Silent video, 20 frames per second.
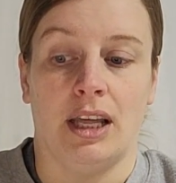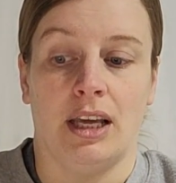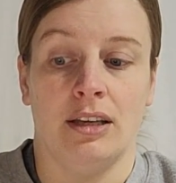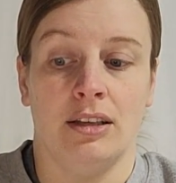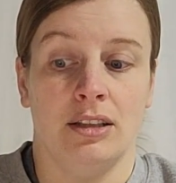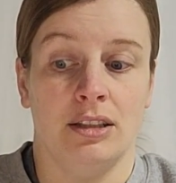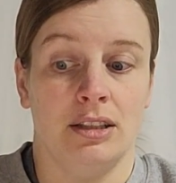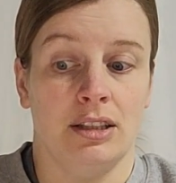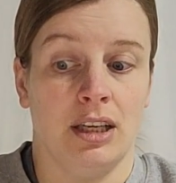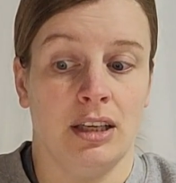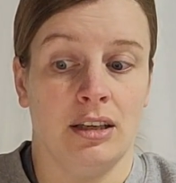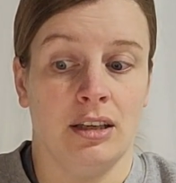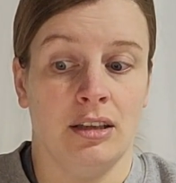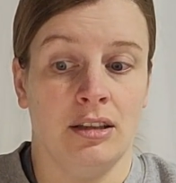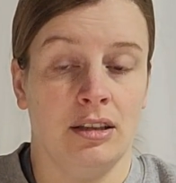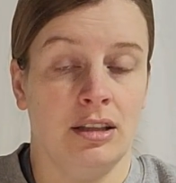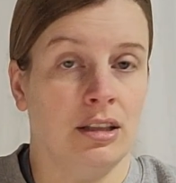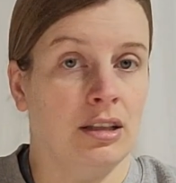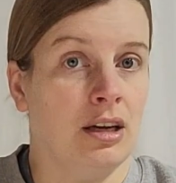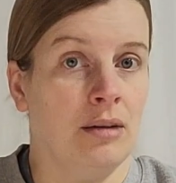They could
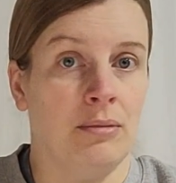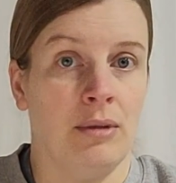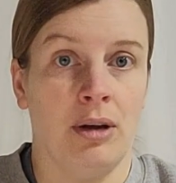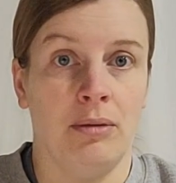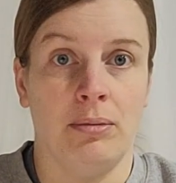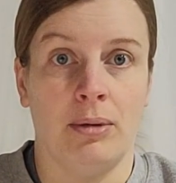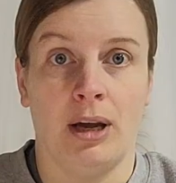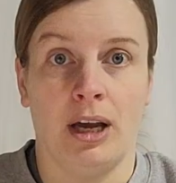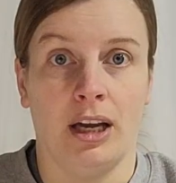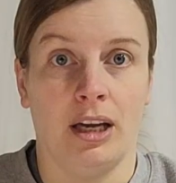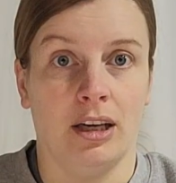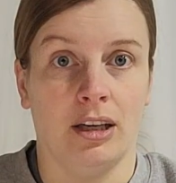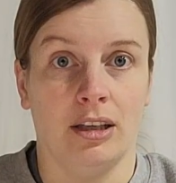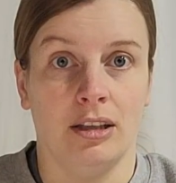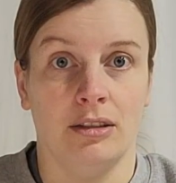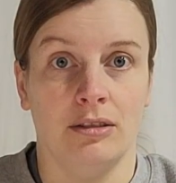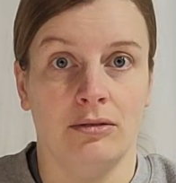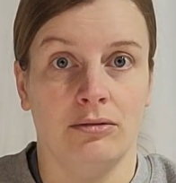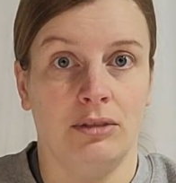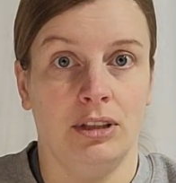technically come up
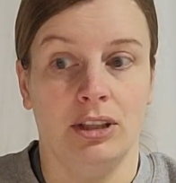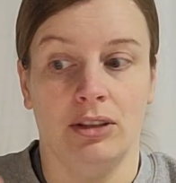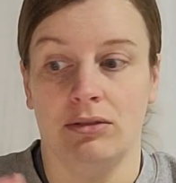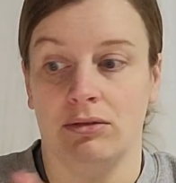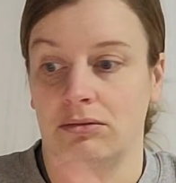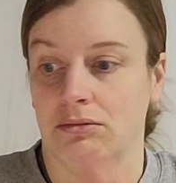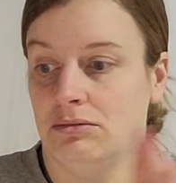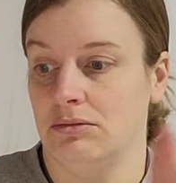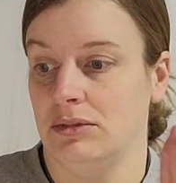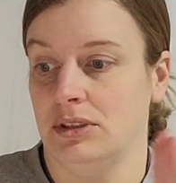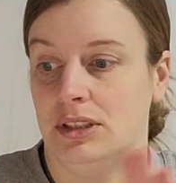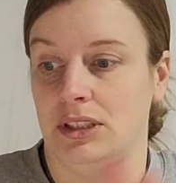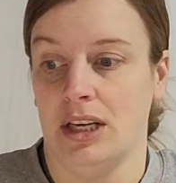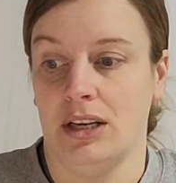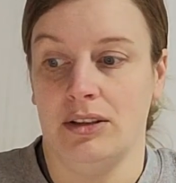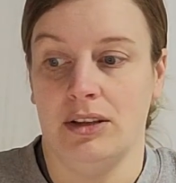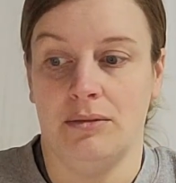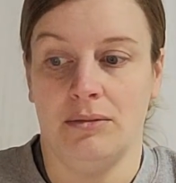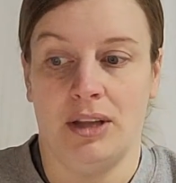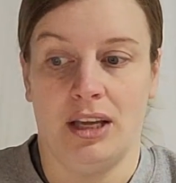higher. We don't
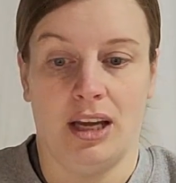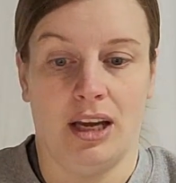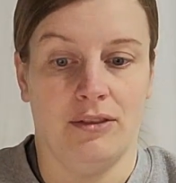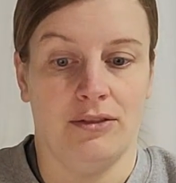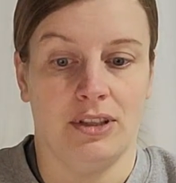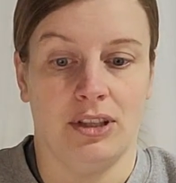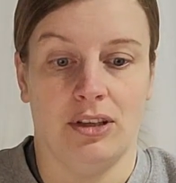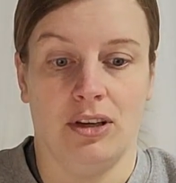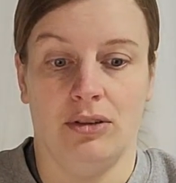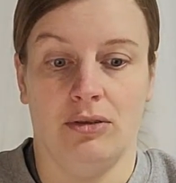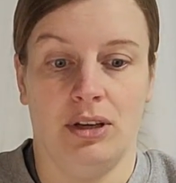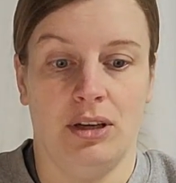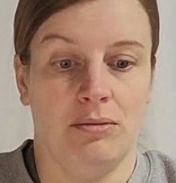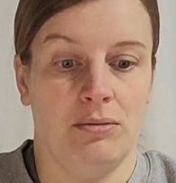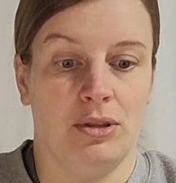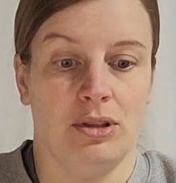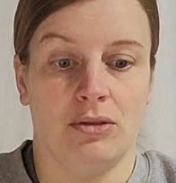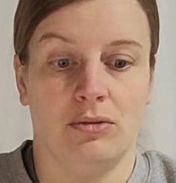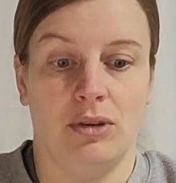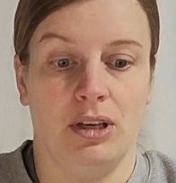tell them they have to go
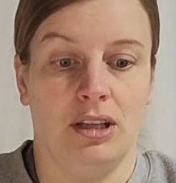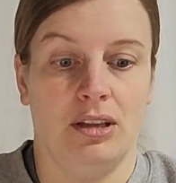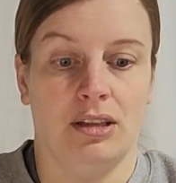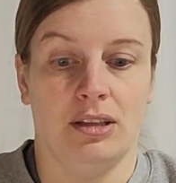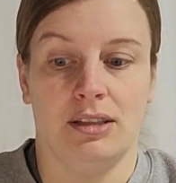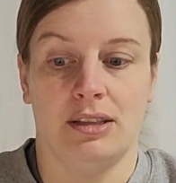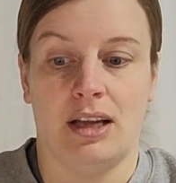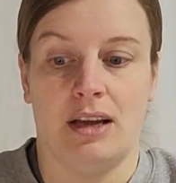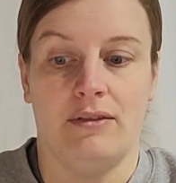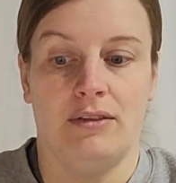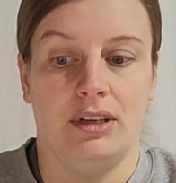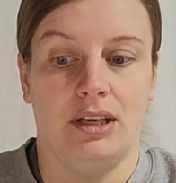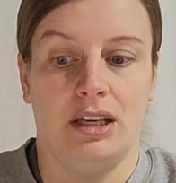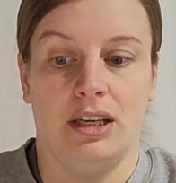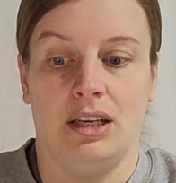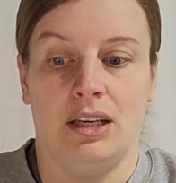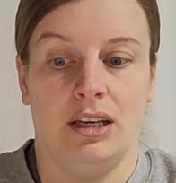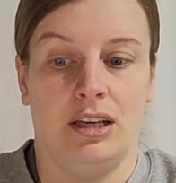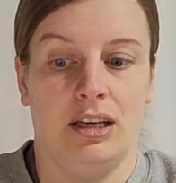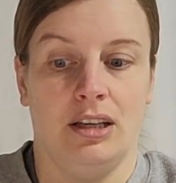in between the
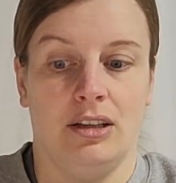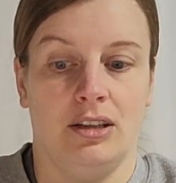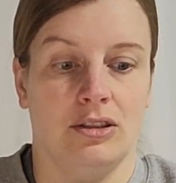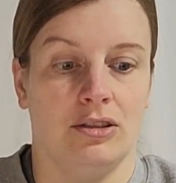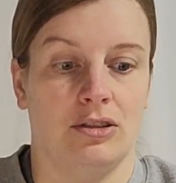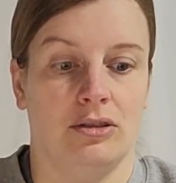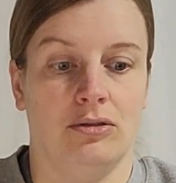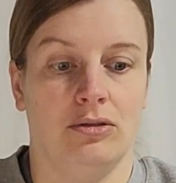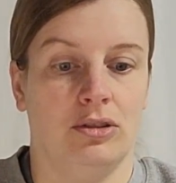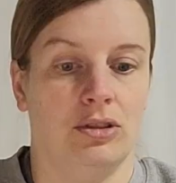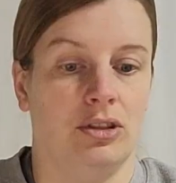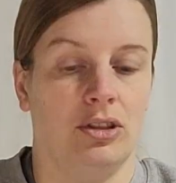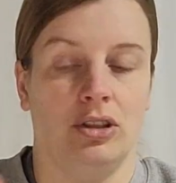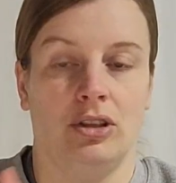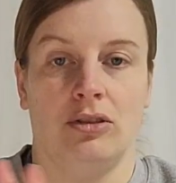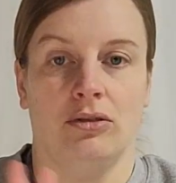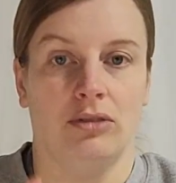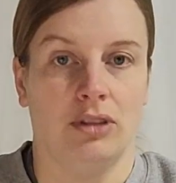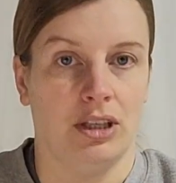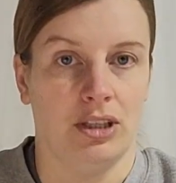70 and the 2, you
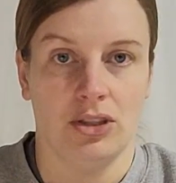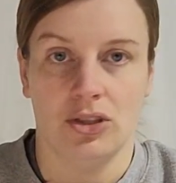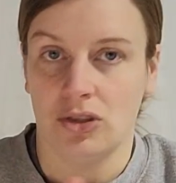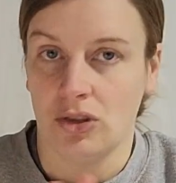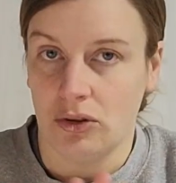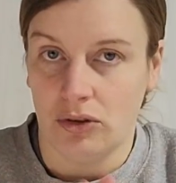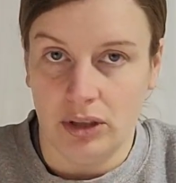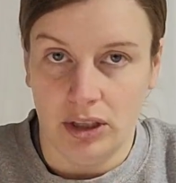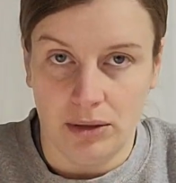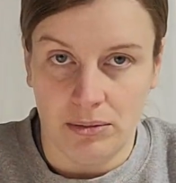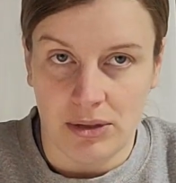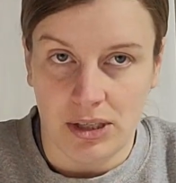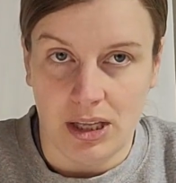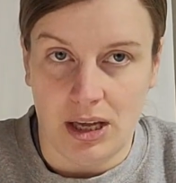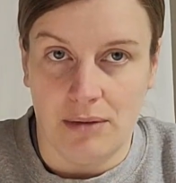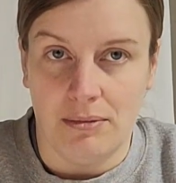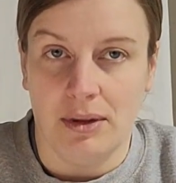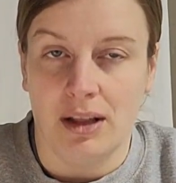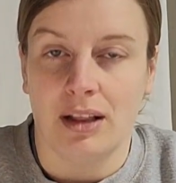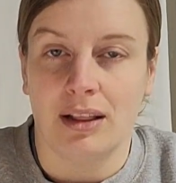know, it's totally up to
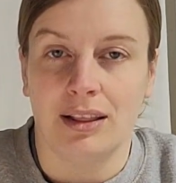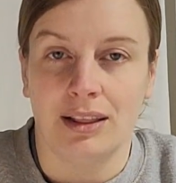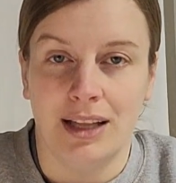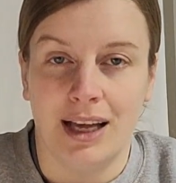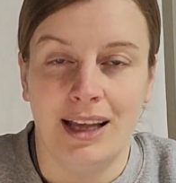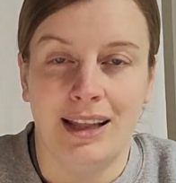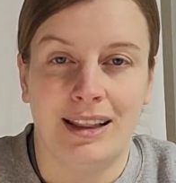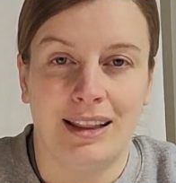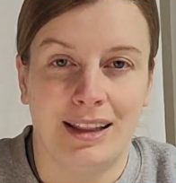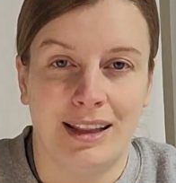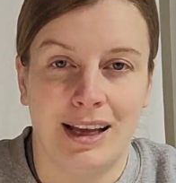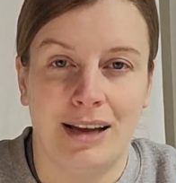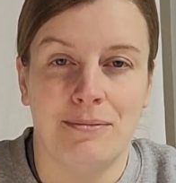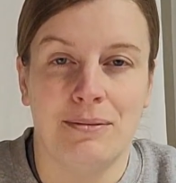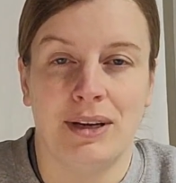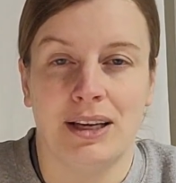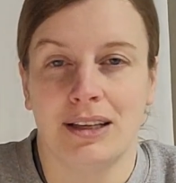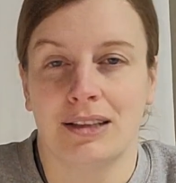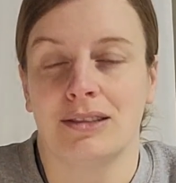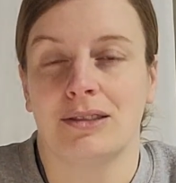them. Let
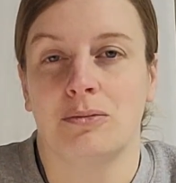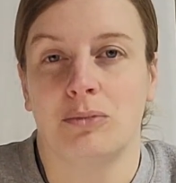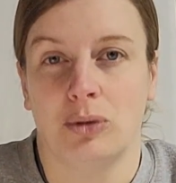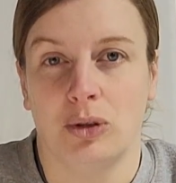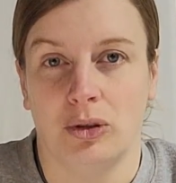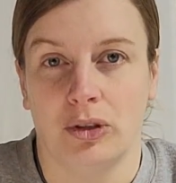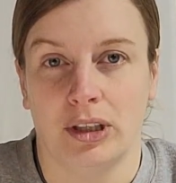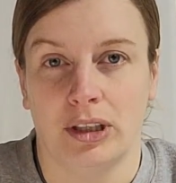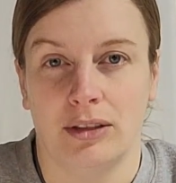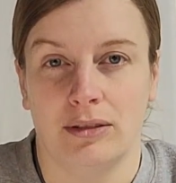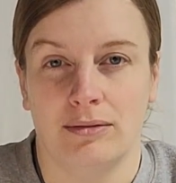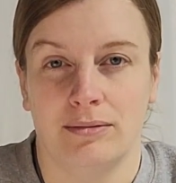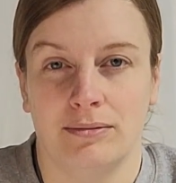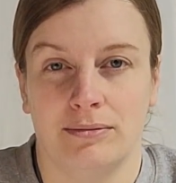them explore.